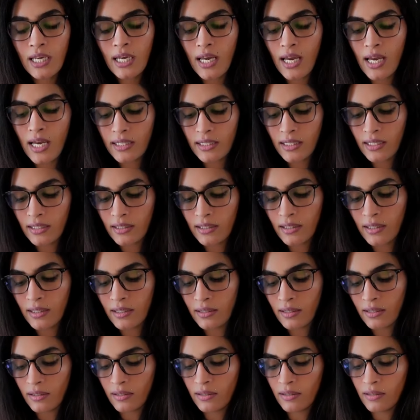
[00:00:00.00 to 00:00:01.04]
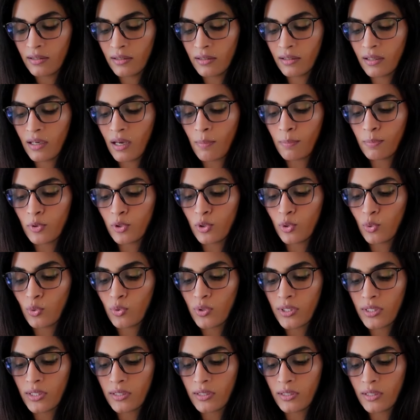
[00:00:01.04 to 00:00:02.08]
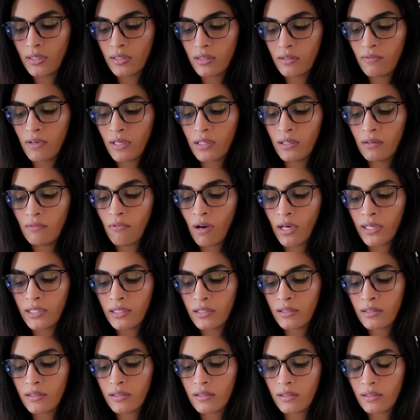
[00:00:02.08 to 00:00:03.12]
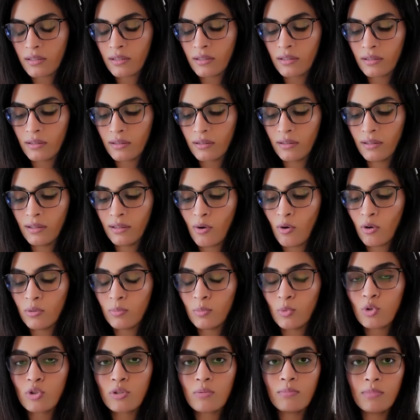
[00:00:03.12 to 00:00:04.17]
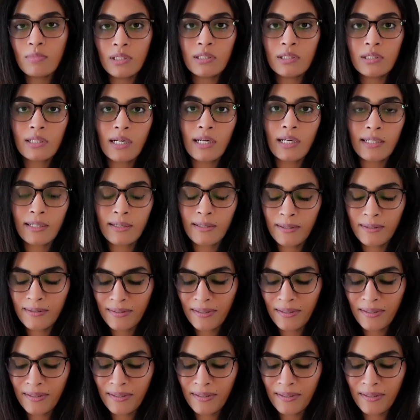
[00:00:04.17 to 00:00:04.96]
and then the cup shows this very white, almost milk-like.